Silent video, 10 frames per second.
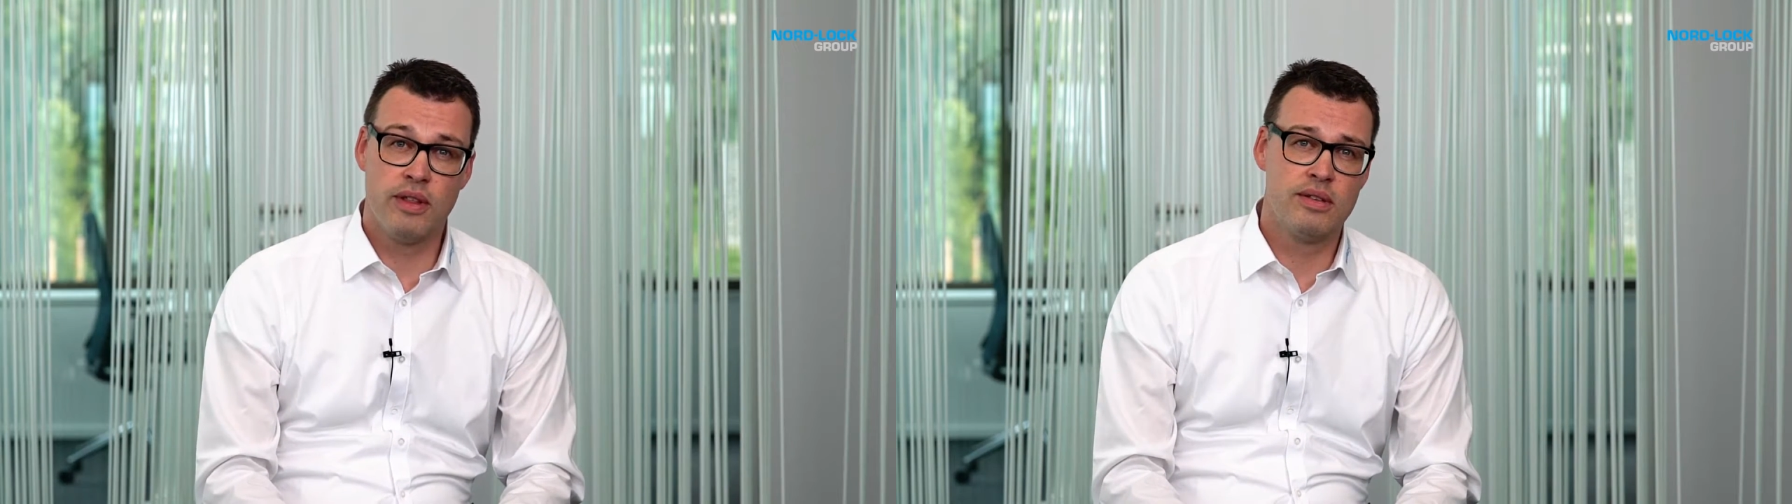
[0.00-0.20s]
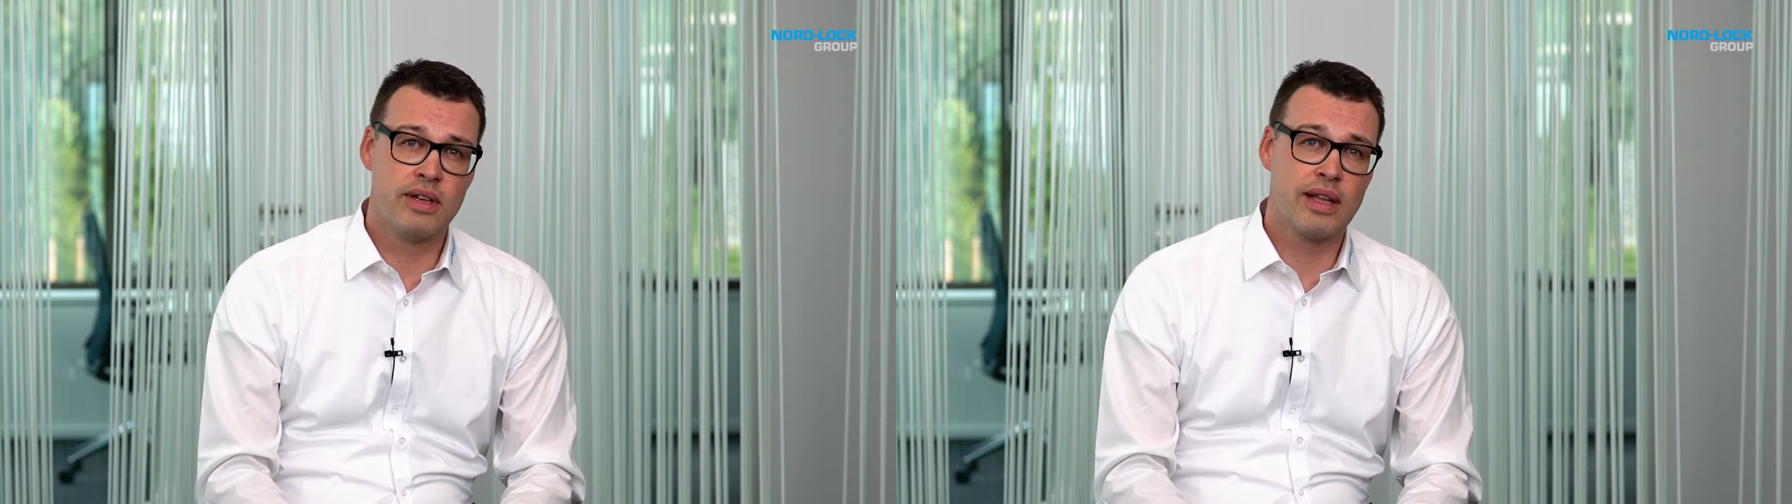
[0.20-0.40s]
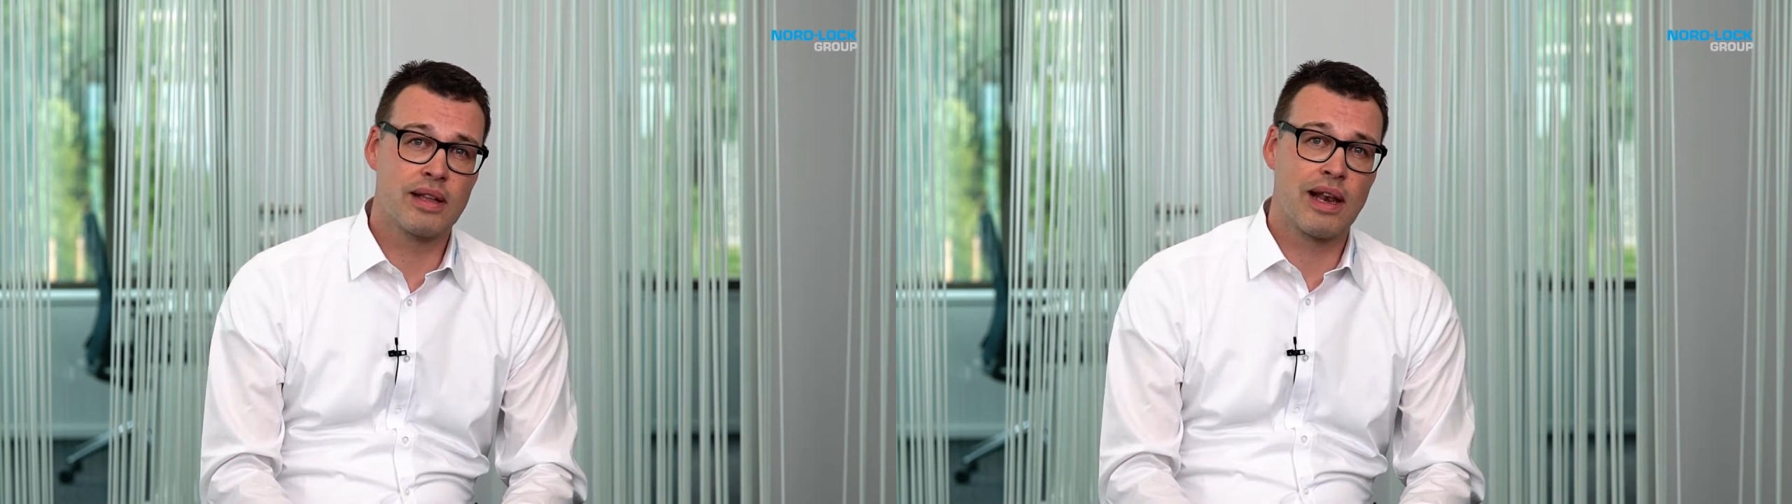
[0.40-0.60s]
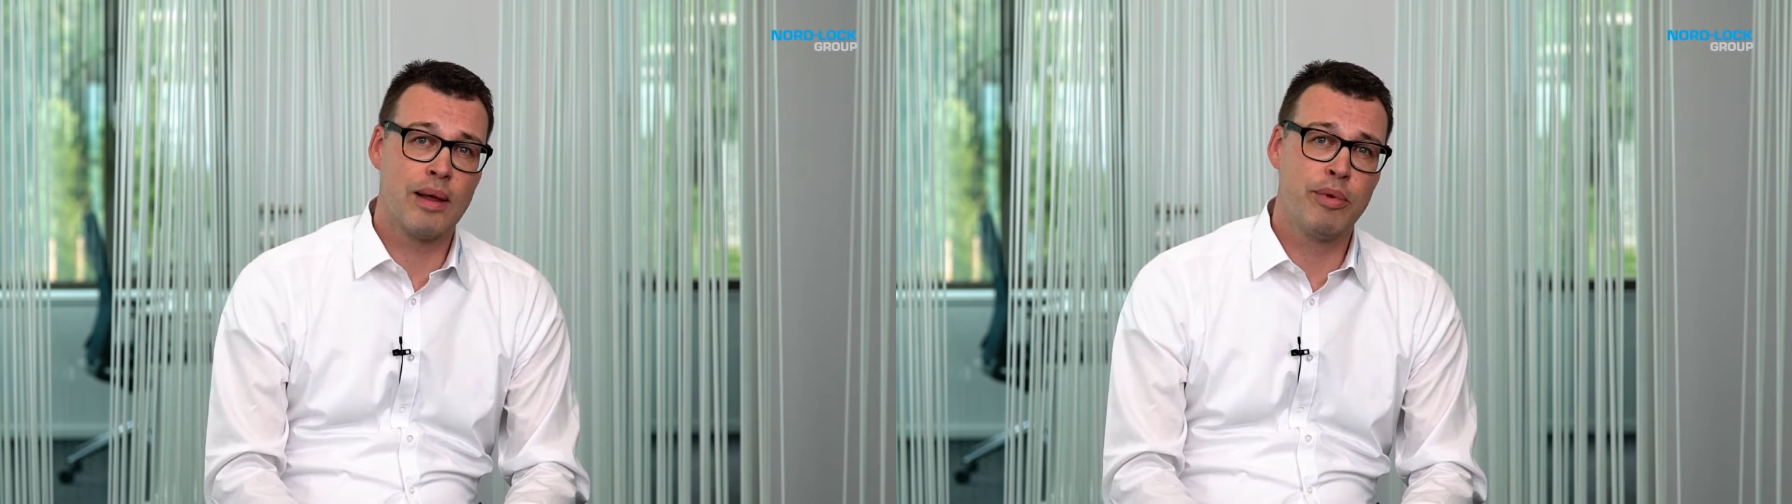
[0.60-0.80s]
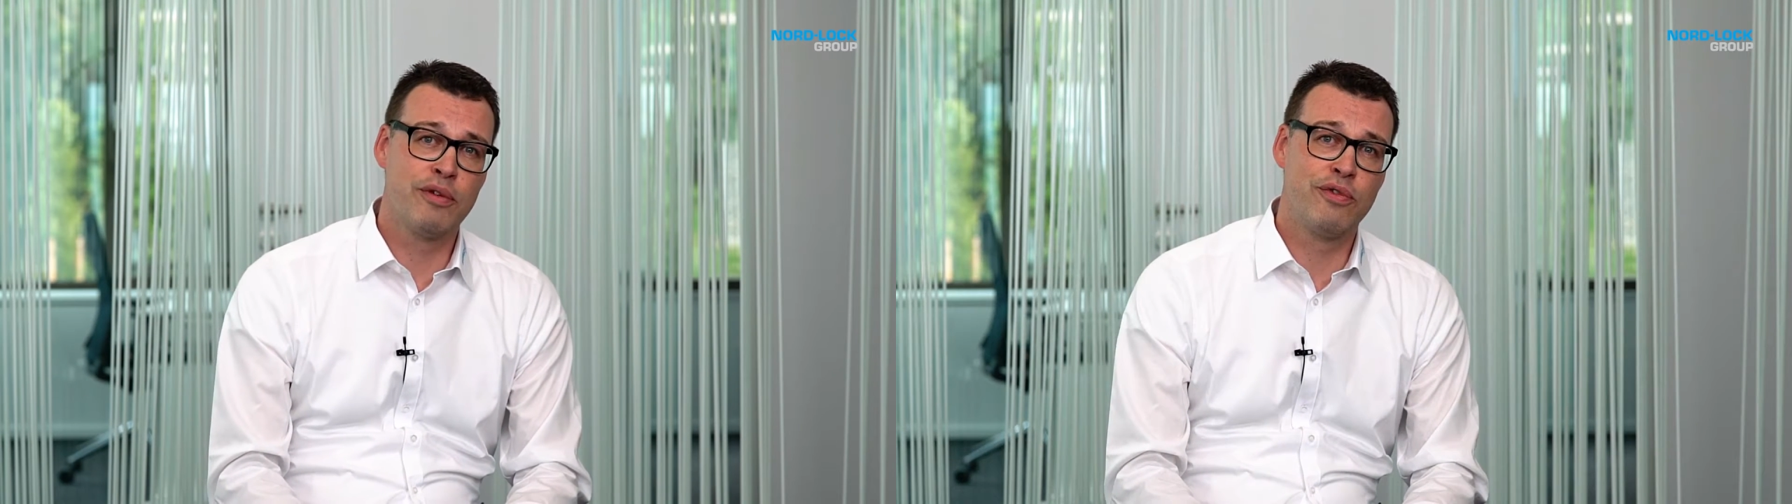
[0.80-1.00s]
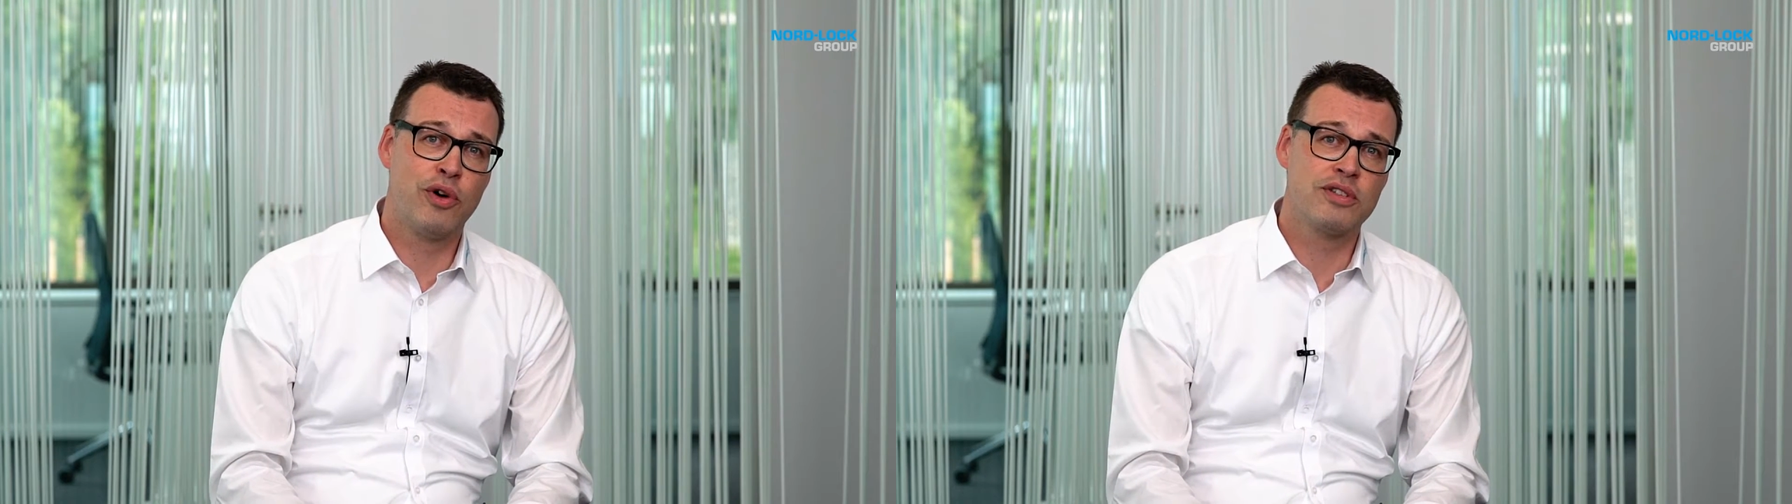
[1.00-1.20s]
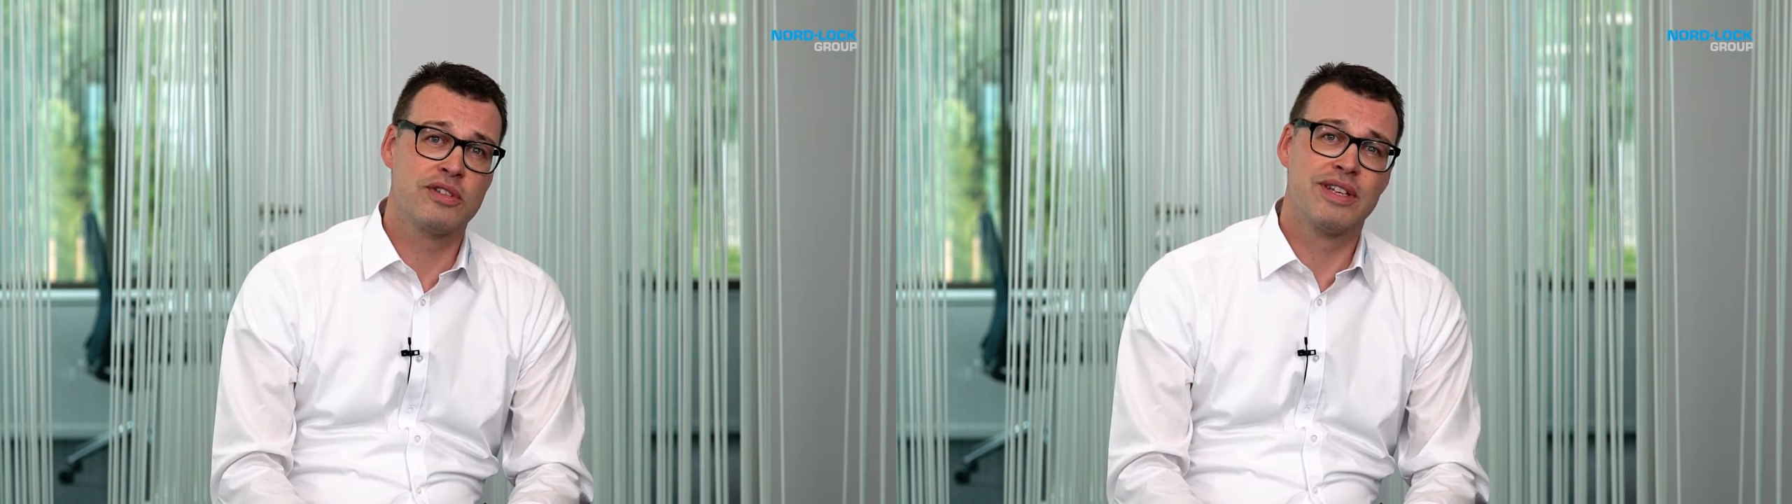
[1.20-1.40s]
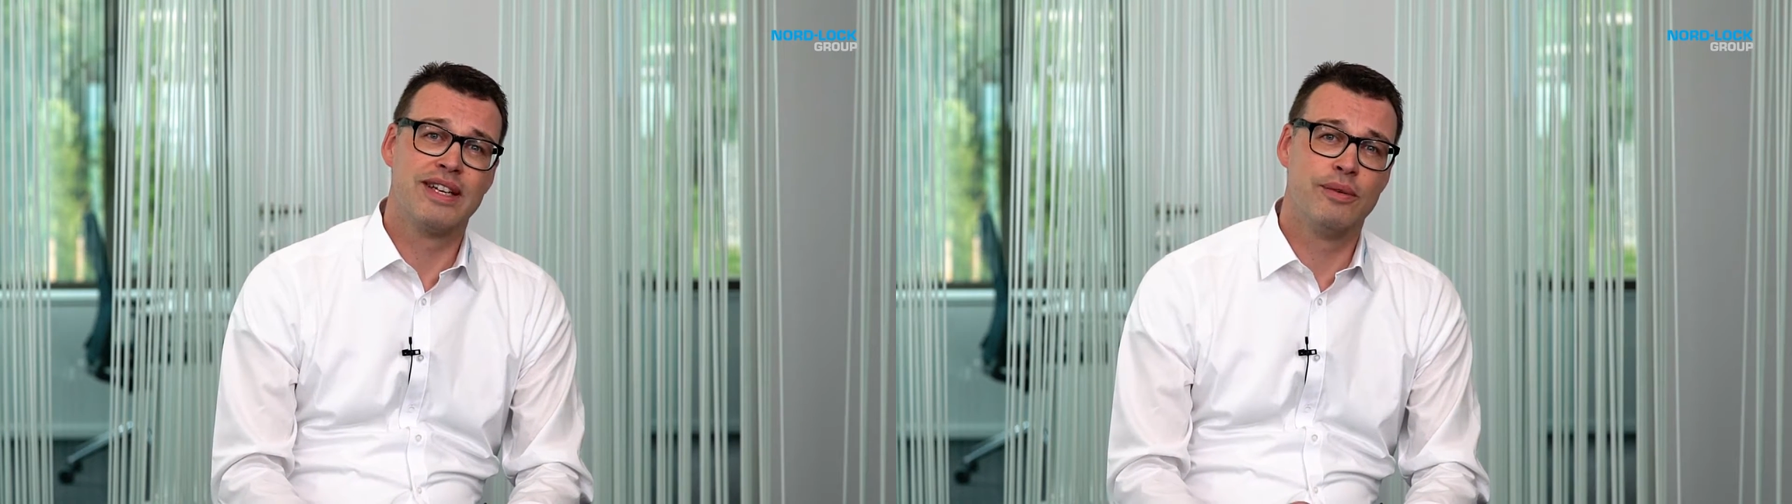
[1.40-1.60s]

desired clamping force,